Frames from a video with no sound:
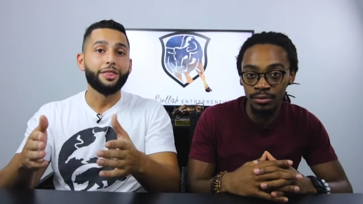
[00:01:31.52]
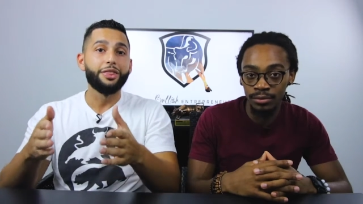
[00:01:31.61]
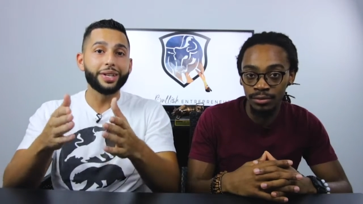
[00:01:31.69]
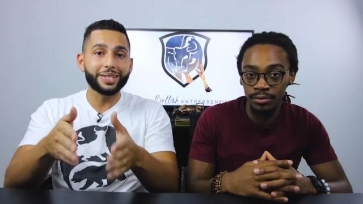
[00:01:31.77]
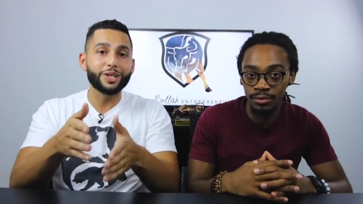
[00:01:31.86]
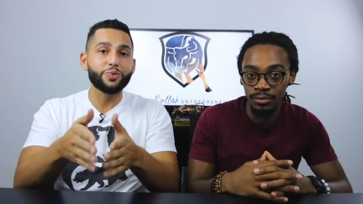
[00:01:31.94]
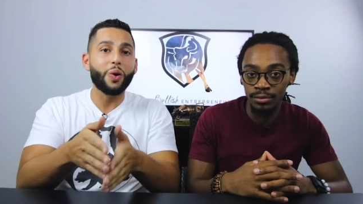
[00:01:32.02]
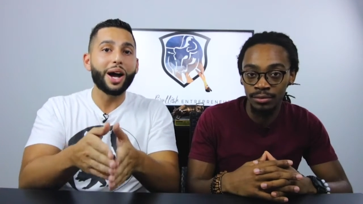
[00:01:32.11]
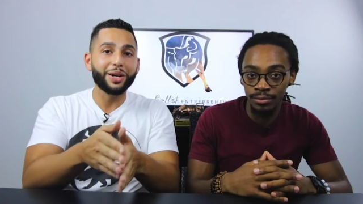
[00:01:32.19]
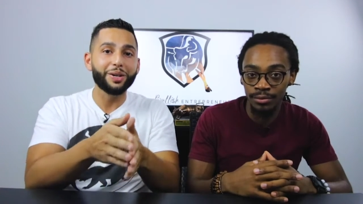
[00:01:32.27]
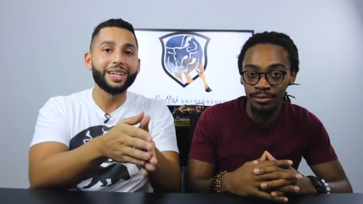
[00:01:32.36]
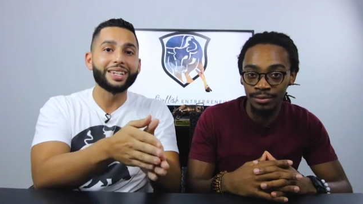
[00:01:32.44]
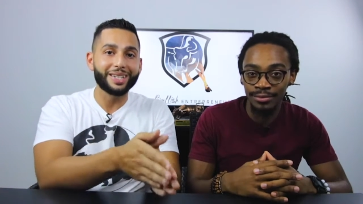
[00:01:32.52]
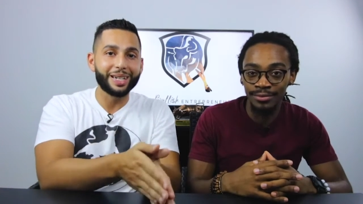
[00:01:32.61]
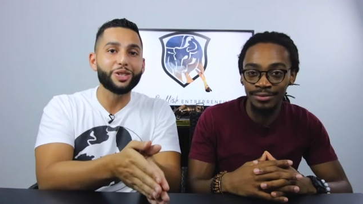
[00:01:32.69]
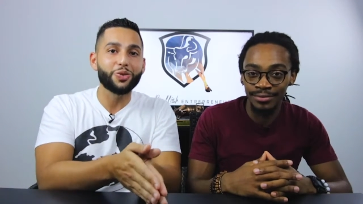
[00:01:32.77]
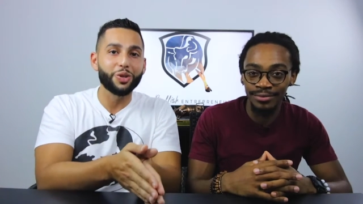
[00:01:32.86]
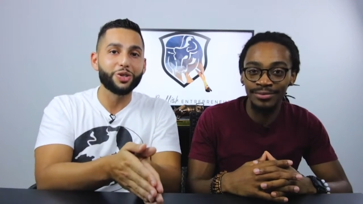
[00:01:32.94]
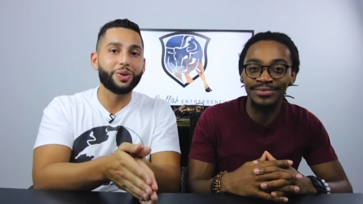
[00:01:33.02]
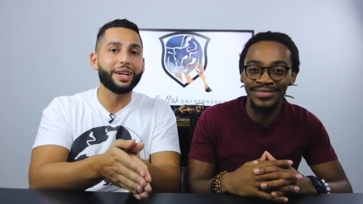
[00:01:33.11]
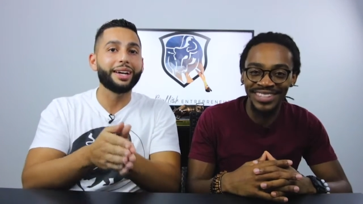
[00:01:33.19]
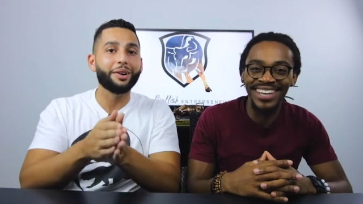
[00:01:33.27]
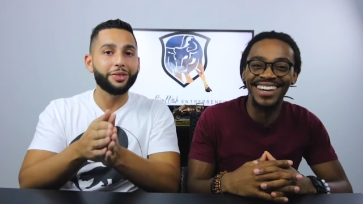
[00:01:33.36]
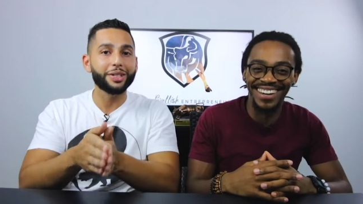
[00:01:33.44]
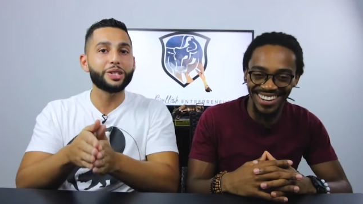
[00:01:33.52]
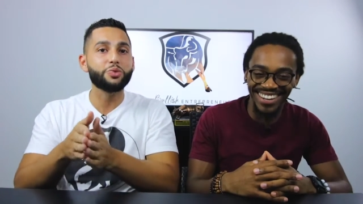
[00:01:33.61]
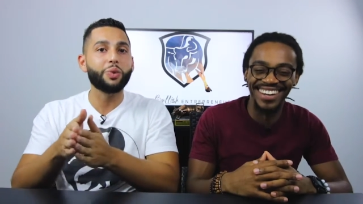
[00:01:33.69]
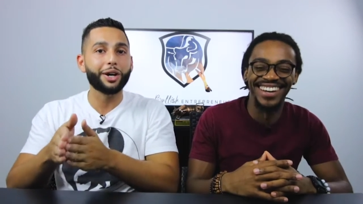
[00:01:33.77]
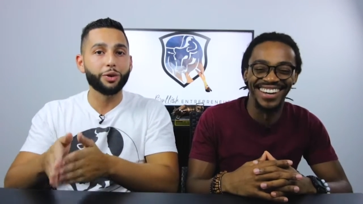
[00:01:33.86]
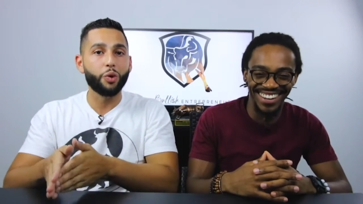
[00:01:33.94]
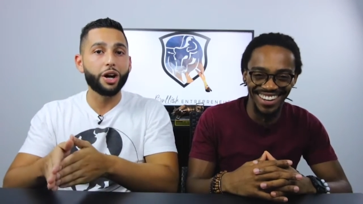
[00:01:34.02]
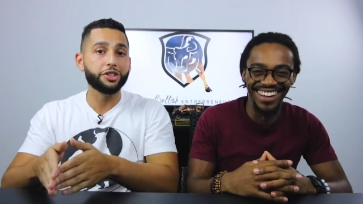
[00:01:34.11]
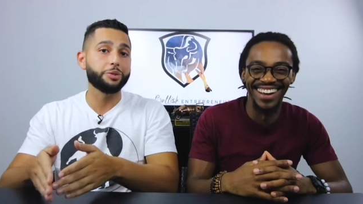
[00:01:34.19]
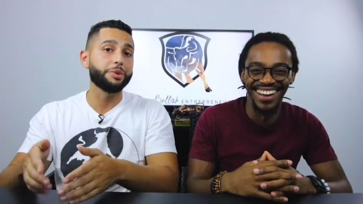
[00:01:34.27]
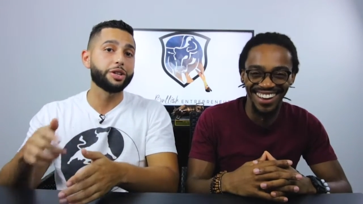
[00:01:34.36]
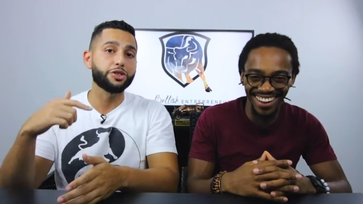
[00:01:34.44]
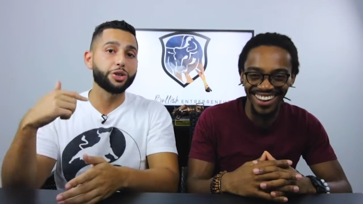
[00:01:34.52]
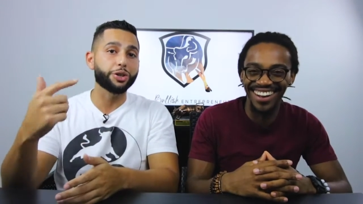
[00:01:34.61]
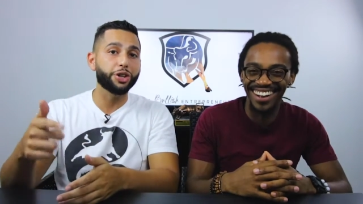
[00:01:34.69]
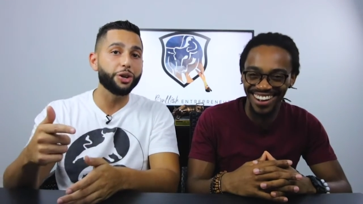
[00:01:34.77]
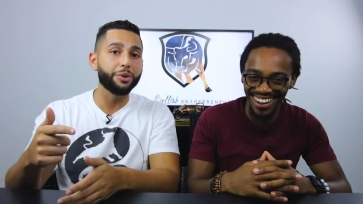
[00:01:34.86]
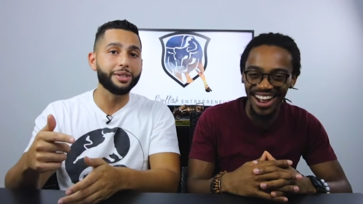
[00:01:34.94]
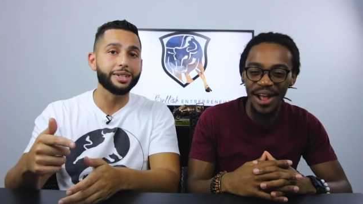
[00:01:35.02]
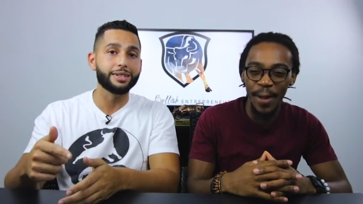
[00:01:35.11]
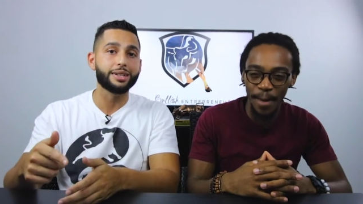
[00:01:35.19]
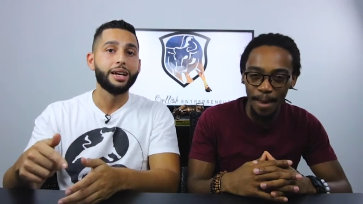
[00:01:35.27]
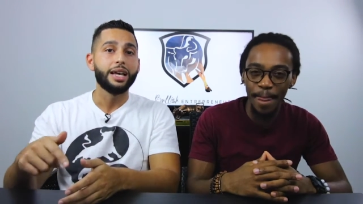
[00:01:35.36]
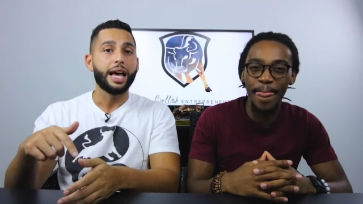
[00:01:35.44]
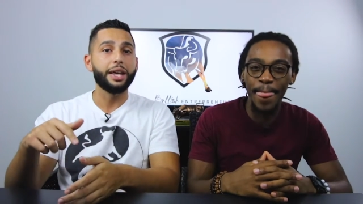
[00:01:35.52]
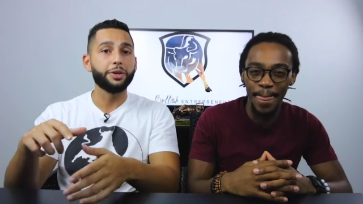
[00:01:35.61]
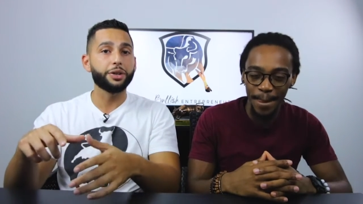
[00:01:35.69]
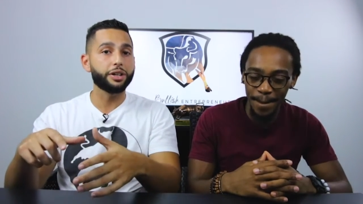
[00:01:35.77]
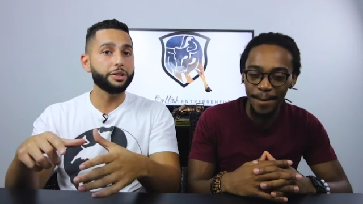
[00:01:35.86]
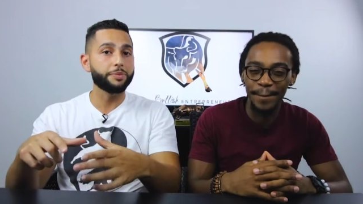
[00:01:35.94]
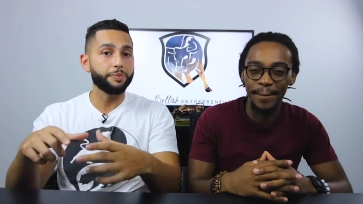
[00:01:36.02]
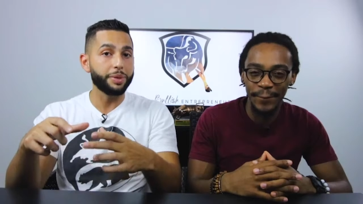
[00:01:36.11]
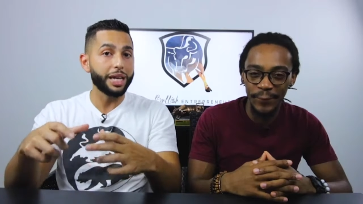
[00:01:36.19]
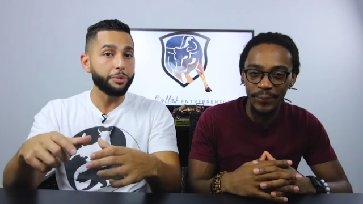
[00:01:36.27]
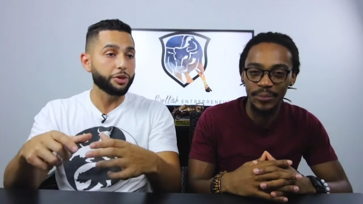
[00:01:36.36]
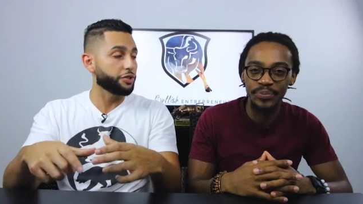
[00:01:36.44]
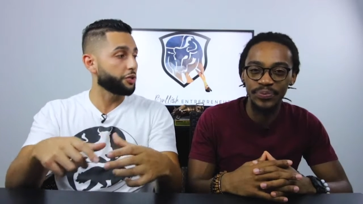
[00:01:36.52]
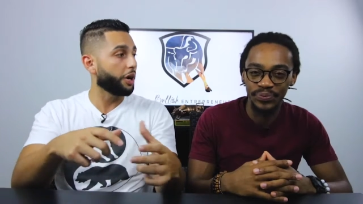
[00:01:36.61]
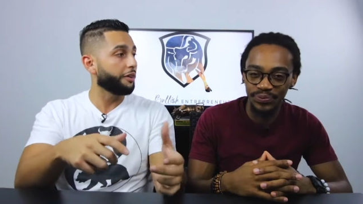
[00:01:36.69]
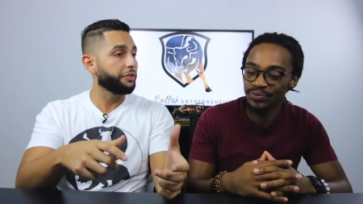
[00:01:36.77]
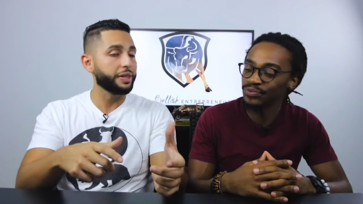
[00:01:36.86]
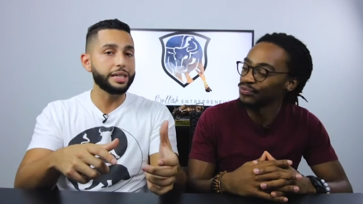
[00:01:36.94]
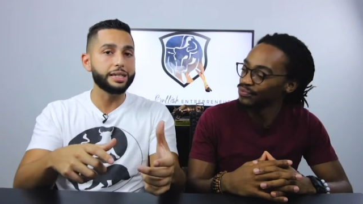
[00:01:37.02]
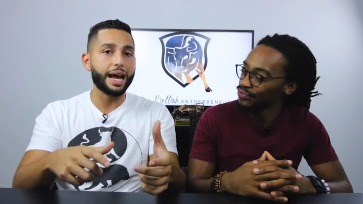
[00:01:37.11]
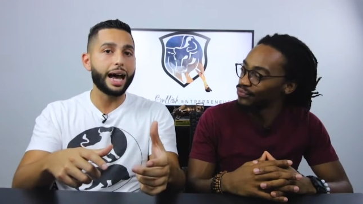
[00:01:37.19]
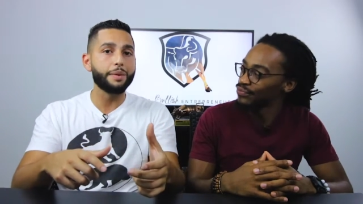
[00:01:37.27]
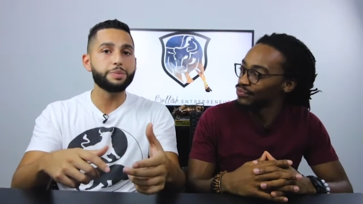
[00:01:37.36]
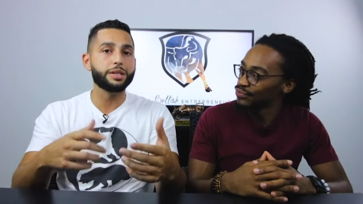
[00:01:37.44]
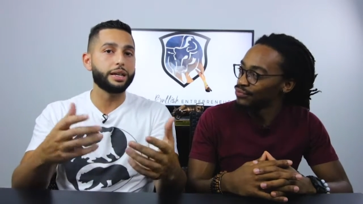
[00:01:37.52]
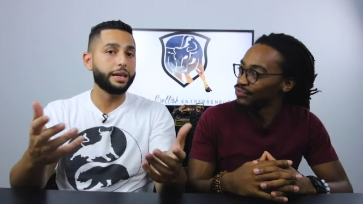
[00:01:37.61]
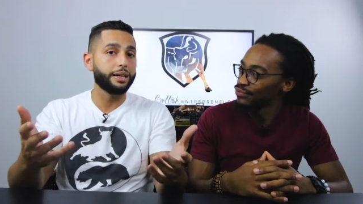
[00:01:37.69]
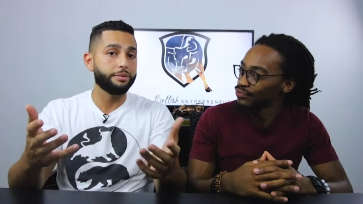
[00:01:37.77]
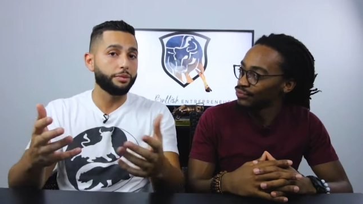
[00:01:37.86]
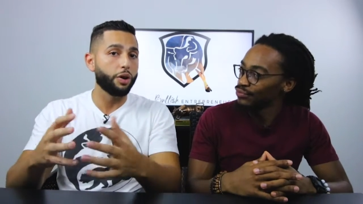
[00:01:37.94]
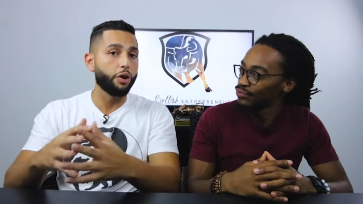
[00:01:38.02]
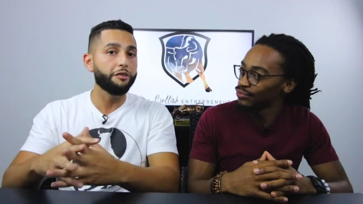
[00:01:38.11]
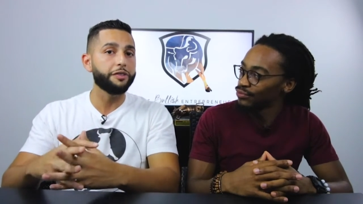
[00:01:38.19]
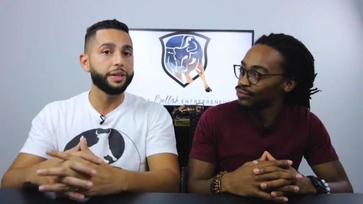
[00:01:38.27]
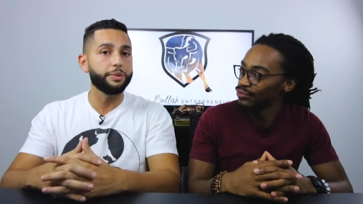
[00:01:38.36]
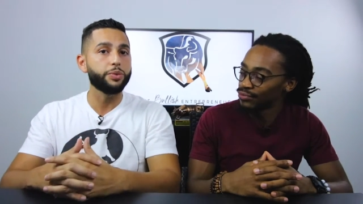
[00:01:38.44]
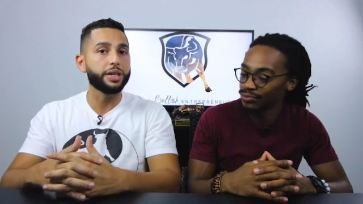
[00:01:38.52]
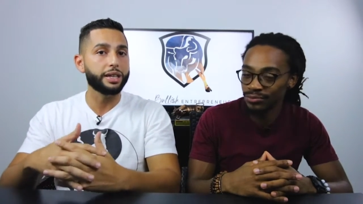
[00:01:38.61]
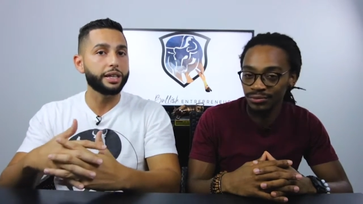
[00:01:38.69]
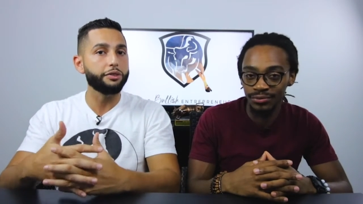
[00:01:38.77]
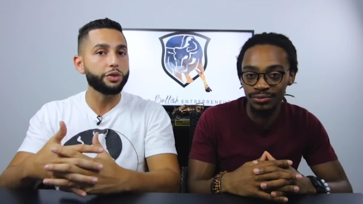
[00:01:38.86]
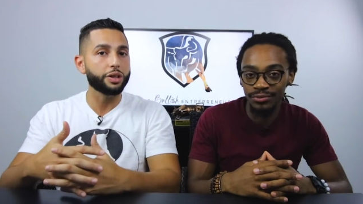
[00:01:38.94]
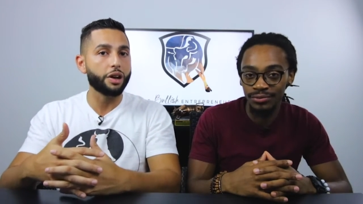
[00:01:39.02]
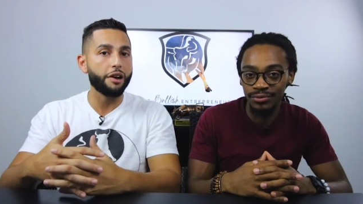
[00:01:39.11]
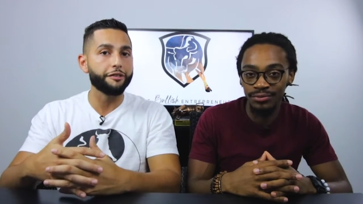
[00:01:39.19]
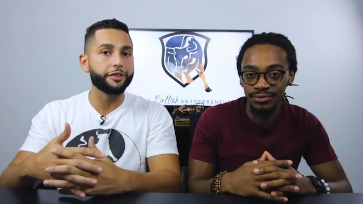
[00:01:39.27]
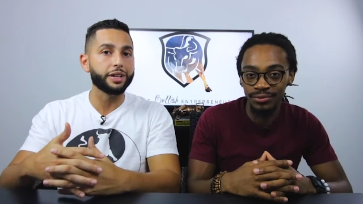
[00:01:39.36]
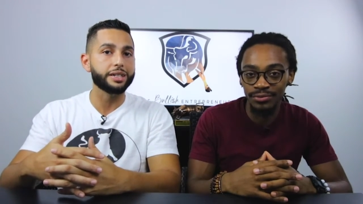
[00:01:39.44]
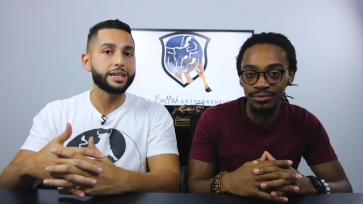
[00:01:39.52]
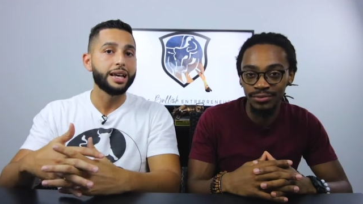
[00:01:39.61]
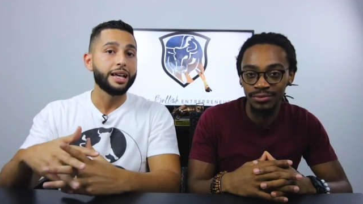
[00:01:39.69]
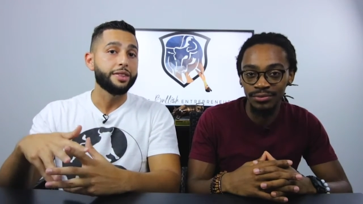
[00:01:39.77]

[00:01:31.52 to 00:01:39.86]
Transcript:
Speaker 1: this is why you're listening to us right now and this is why you're watching because you're curious mm-hmm. and you're going to be able to start off with these apps and hopefully we can give you the confidence